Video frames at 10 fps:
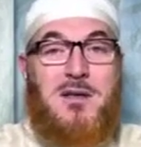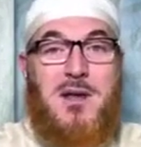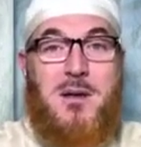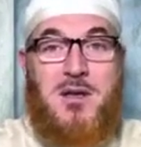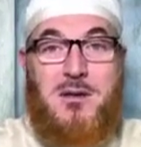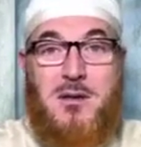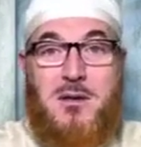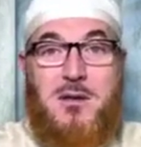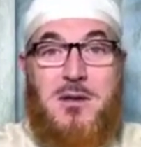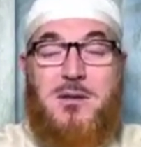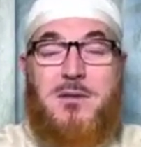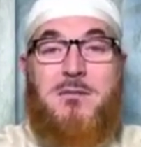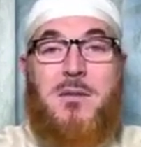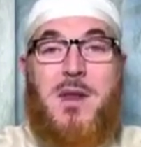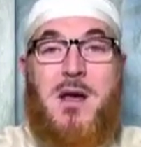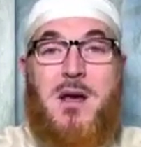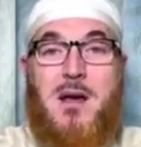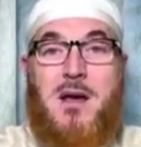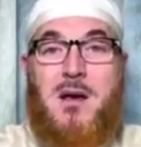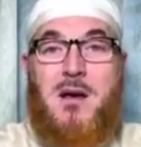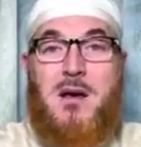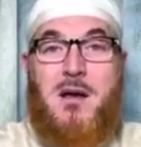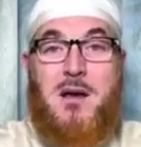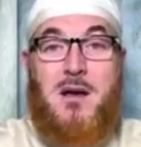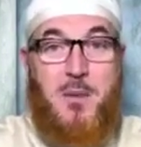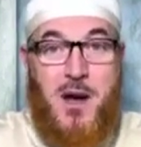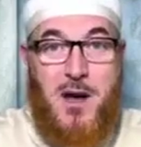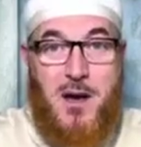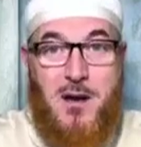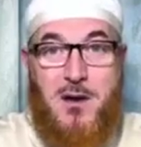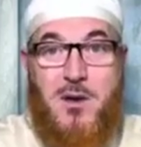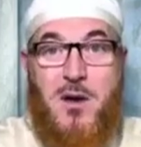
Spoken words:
Islamic centers in Nepal